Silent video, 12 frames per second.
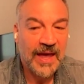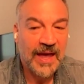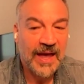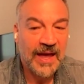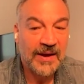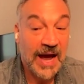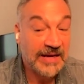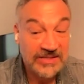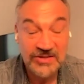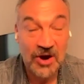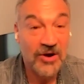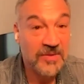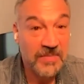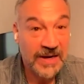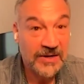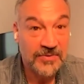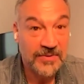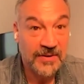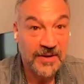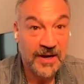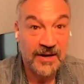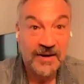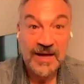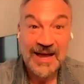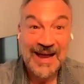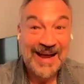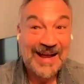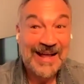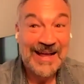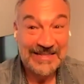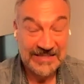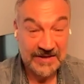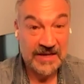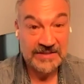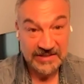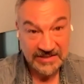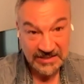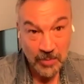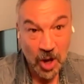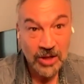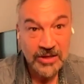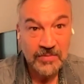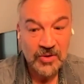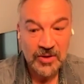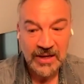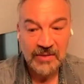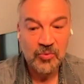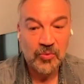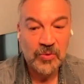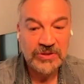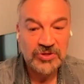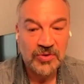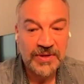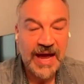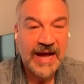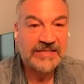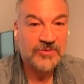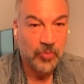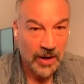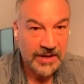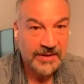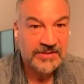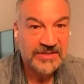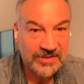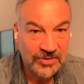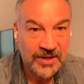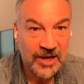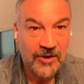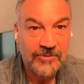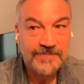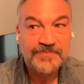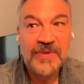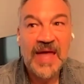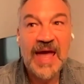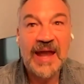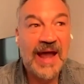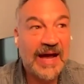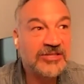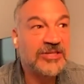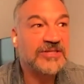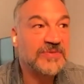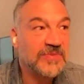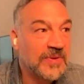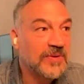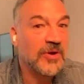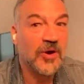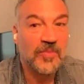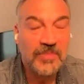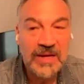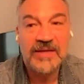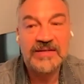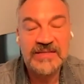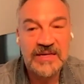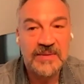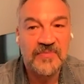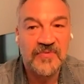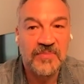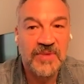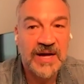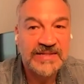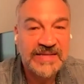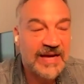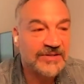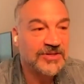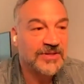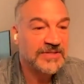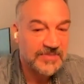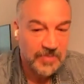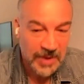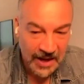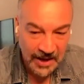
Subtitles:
And I started my career there. It's a small community which only has one studio. And I just, you know, me and the team from Los Angeles,